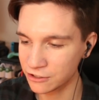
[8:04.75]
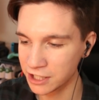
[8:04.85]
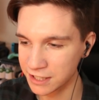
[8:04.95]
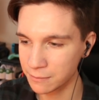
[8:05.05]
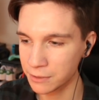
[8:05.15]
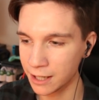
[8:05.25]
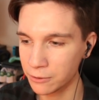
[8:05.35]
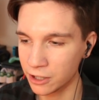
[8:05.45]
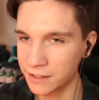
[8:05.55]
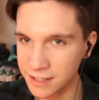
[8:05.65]
You need to be
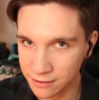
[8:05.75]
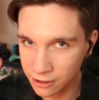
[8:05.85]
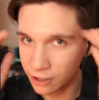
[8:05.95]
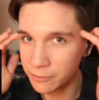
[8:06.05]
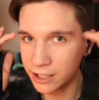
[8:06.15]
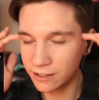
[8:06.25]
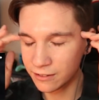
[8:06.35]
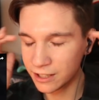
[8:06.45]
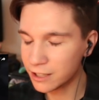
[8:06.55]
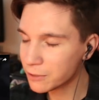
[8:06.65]
able on the, you
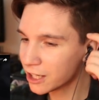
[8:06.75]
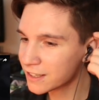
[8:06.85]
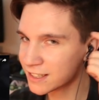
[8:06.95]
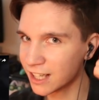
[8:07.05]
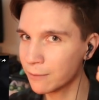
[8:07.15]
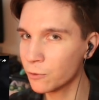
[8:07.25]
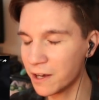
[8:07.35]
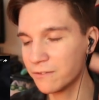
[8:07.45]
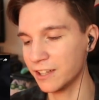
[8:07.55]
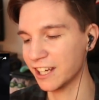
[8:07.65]
need to be on the same
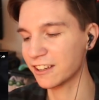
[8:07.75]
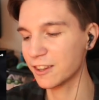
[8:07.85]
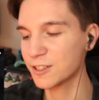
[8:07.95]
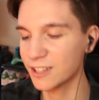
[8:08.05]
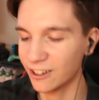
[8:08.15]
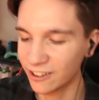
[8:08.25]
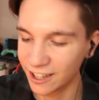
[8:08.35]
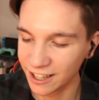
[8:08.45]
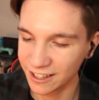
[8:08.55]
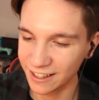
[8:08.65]
wavelength. So
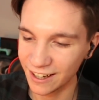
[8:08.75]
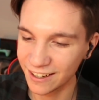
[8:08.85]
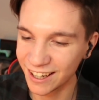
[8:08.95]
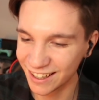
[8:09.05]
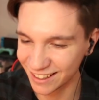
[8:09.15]
I